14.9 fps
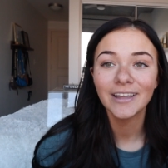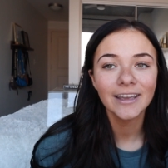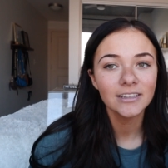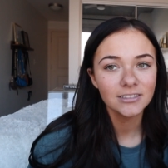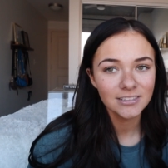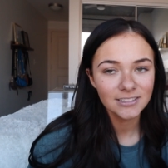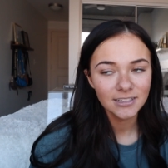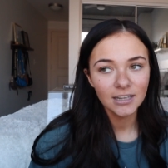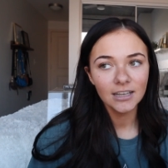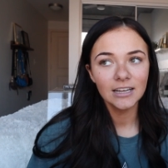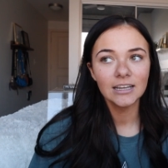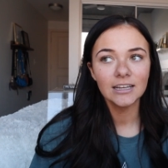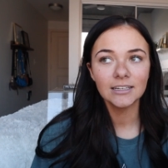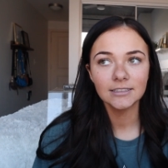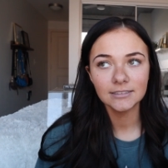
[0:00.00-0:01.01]
Like it's,
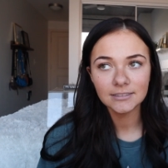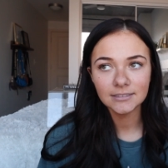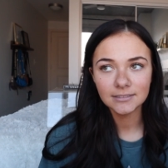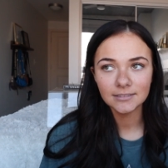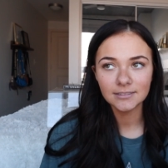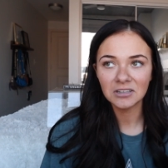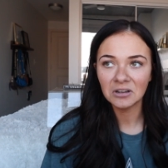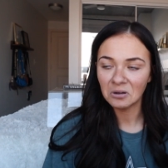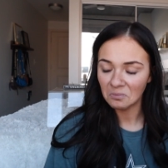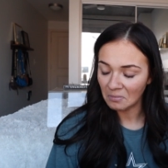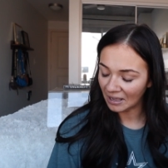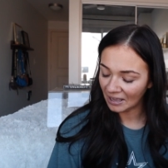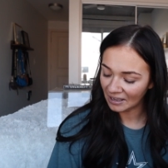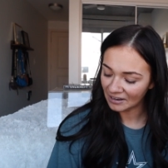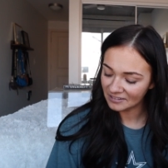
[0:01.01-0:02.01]
it's so
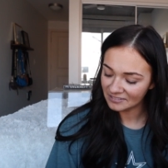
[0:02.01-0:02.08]
bad.